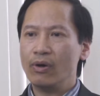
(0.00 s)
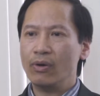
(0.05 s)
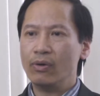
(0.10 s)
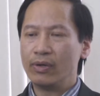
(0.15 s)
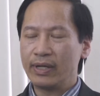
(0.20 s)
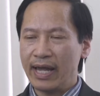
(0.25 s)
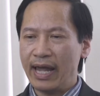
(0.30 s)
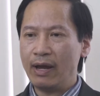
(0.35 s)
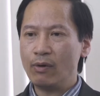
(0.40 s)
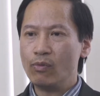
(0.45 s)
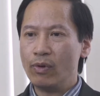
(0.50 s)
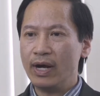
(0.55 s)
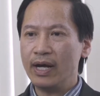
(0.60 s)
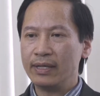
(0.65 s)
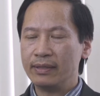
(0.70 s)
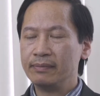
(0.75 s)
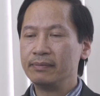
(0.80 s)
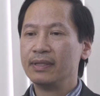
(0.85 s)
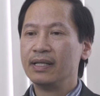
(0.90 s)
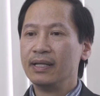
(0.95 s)
Okay,
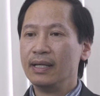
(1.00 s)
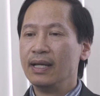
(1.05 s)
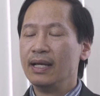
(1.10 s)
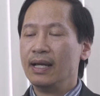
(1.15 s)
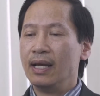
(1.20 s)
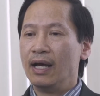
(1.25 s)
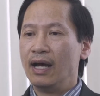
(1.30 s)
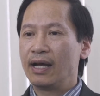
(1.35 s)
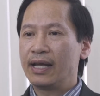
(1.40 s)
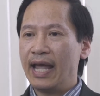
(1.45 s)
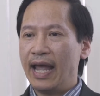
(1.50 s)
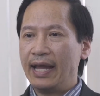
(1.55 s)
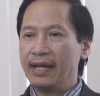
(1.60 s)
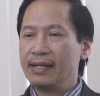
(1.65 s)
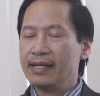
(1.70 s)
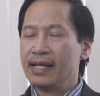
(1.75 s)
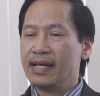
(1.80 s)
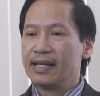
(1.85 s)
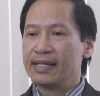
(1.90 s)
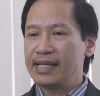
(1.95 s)
one. Okay,
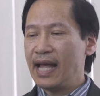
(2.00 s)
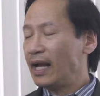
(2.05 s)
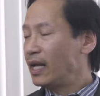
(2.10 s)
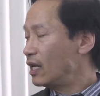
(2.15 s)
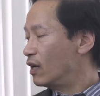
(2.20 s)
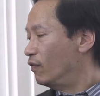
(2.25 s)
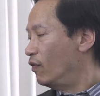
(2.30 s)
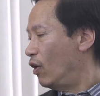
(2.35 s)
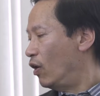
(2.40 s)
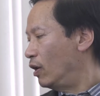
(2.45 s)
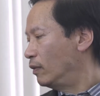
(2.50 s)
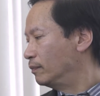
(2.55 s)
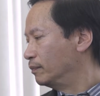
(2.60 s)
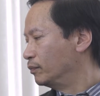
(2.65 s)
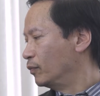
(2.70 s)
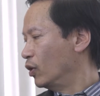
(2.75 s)
second of all,